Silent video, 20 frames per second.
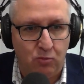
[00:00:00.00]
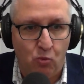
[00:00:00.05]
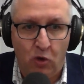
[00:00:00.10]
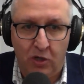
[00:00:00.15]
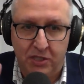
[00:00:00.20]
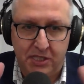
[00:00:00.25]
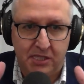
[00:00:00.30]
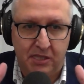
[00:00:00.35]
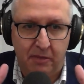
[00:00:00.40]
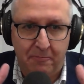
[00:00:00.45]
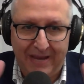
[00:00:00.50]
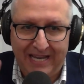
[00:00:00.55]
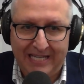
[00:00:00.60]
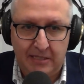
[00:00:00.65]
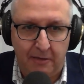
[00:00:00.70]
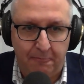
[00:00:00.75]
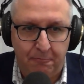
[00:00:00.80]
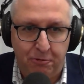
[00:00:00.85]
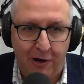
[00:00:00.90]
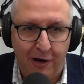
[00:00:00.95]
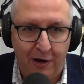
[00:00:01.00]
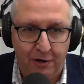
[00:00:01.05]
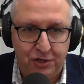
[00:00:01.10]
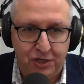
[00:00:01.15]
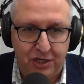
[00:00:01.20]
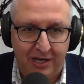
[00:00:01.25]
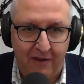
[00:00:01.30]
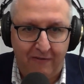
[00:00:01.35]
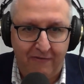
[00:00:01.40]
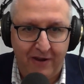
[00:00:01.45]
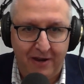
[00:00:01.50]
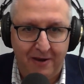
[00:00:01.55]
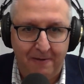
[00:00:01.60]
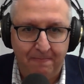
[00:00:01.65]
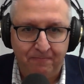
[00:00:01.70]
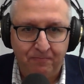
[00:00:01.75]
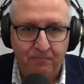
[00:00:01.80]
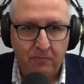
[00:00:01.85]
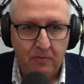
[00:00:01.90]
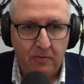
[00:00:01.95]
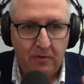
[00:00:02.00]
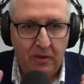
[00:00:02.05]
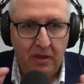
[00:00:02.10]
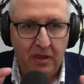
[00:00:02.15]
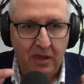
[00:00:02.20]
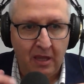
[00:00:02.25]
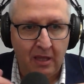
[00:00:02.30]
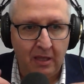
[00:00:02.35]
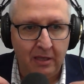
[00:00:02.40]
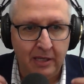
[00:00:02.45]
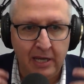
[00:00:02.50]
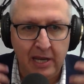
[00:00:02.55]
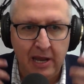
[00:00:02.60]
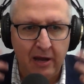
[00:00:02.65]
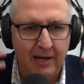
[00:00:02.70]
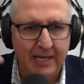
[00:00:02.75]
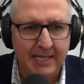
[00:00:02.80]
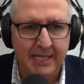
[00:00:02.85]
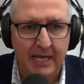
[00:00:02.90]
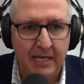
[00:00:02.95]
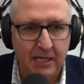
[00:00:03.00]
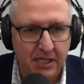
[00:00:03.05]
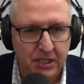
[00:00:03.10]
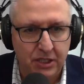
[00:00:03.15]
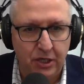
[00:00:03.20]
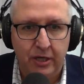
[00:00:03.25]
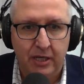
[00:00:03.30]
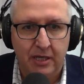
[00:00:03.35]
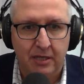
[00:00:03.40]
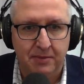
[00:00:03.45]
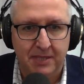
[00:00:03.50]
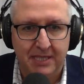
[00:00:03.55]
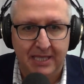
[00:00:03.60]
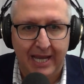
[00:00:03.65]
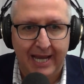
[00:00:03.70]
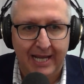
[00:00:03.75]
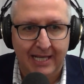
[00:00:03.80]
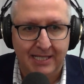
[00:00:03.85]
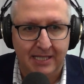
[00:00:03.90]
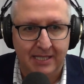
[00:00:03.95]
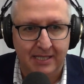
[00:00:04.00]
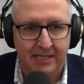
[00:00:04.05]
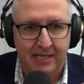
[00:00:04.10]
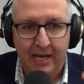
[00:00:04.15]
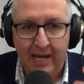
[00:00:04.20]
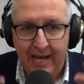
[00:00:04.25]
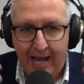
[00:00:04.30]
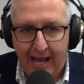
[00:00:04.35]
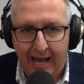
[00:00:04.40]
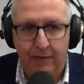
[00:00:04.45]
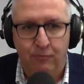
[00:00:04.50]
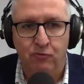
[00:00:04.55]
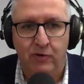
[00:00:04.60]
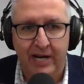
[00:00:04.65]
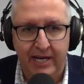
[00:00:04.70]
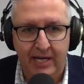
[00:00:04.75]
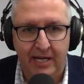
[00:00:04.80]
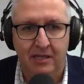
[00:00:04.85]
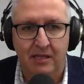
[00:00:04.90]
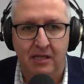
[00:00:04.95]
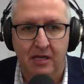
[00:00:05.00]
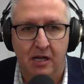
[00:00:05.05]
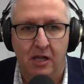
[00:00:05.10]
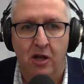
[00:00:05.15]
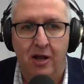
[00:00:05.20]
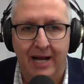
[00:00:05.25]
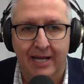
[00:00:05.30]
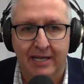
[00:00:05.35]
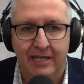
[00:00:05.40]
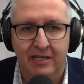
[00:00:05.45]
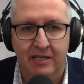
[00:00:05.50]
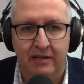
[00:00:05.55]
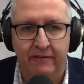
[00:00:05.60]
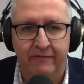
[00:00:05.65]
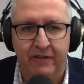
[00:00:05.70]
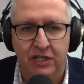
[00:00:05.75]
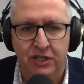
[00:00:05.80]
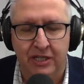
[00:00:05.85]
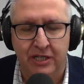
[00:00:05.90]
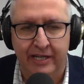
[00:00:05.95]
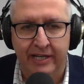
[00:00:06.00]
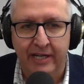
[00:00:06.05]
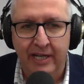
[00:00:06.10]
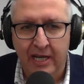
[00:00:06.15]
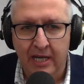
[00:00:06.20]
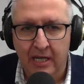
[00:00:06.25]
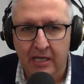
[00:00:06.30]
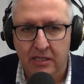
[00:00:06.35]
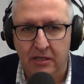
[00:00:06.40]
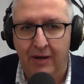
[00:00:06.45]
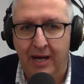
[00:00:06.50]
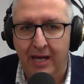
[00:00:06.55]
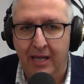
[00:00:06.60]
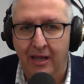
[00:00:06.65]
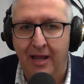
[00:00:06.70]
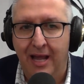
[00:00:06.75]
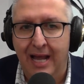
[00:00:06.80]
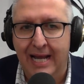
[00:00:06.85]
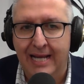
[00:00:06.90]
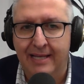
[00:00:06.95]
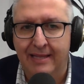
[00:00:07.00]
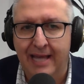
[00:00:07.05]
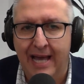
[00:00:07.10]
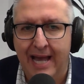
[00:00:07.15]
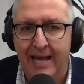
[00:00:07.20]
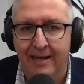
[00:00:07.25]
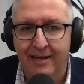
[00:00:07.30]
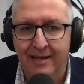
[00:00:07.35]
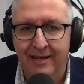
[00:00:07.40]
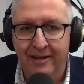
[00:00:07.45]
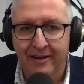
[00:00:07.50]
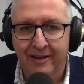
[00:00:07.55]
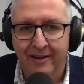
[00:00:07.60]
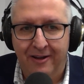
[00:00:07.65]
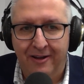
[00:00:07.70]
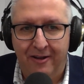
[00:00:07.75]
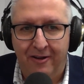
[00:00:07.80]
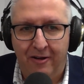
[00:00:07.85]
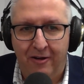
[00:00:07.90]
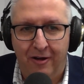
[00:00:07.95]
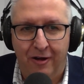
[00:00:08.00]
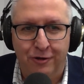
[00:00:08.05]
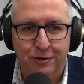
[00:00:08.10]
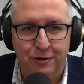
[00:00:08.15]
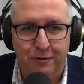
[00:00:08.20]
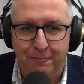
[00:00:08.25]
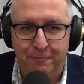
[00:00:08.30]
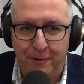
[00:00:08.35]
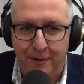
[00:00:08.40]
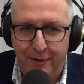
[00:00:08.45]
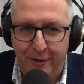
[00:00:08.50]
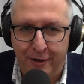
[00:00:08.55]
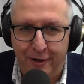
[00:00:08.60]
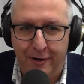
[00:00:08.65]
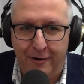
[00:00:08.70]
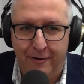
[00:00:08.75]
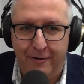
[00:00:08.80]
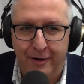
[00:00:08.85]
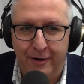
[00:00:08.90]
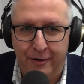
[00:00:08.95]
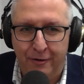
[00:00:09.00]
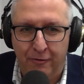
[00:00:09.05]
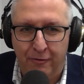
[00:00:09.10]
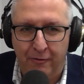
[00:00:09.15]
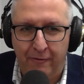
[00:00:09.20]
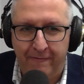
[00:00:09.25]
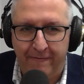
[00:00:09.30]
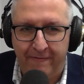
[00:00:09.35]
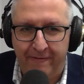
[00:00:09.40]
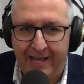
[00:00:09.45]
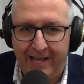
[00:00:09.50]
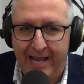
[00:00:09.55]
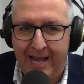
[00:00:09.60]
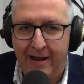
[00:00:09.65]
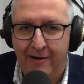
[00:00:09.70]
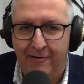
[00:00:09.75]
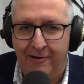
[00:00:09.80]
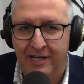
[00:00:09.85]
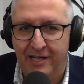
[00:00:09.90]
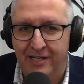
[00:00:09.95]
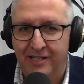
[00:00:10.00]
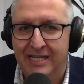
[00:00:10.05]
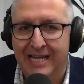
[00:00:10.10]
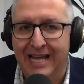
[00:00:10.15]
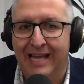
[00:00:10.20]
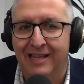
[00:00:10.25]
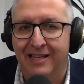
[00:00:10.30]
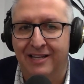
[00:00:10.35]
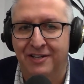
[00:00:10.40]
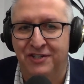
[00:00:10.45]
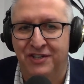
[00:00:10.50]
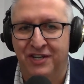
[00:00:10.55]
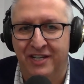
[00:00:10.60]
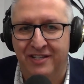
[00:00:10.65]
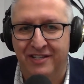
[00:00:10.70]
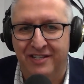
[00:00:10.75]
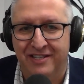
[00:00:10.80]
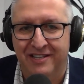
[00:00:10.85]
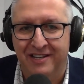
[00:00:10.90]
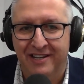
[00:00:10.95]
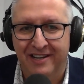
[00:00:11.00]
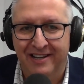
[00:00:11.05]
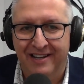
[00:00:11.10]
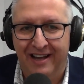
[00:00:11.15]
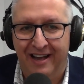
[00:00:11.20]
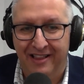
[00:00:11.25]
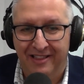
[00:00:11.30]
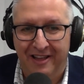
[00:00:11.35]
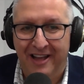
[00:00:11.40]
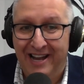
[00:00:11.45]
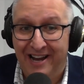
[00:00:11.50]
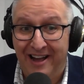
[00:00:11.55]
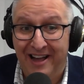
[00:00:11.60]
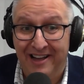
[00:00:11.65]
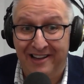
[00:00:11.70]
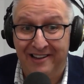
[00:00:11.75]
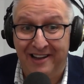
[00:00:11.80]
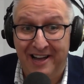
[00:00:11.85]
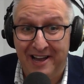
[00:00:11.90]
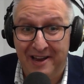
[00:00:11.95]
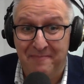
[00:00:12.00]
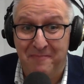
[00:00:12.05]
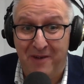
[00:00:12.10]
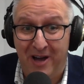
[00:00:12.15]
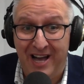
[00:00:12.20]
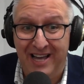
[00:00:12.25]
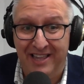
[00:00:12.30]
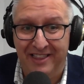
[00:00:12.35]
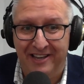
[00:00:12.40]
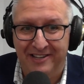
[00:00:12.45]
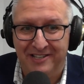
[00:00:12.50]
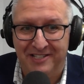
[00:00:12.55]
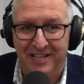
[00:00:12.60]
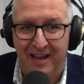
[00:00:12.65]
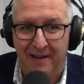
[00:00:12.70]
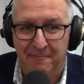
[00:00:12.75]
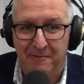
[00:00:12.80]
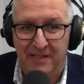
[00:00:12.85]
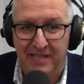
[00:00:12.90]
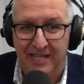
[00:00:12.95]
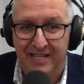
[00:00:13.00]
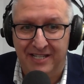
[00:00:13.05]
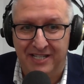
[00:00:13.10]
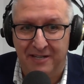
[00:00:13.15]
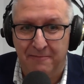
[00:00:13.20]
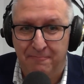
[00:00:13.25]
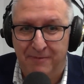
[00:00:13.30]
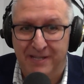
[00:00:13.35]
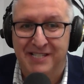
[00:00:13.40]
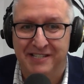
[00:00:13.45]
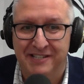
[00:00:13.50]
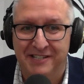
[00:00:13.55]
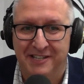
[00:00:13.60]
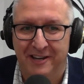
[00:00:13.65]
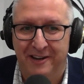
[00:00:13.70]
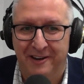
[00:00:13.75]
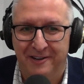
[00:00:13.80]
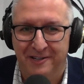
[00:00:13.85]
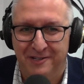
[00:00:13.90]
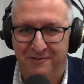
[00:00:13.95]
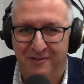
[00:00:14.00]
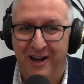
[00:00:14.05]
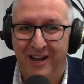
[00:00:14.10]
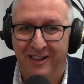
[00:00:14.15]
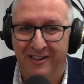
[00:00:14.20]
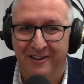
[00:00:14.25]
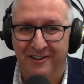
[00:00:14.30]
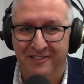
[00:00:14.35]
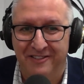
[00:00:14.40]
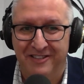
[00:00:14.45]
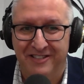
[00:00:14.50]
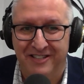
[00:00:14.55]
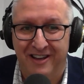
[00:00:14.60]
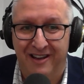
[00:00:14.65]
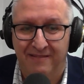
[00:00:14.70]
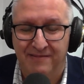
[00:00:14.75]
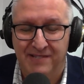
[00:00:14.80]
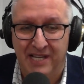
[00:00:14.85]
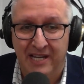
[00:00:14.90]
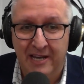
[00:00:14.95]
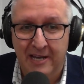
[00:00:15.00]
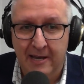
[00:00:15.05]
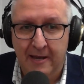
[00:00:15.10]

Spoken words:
what's the best approach given, a set of circumstances and reading the client individually. So I like that entrepreneurial flair and intelligence. I admire those type of things in business owners, right, a lot of the times.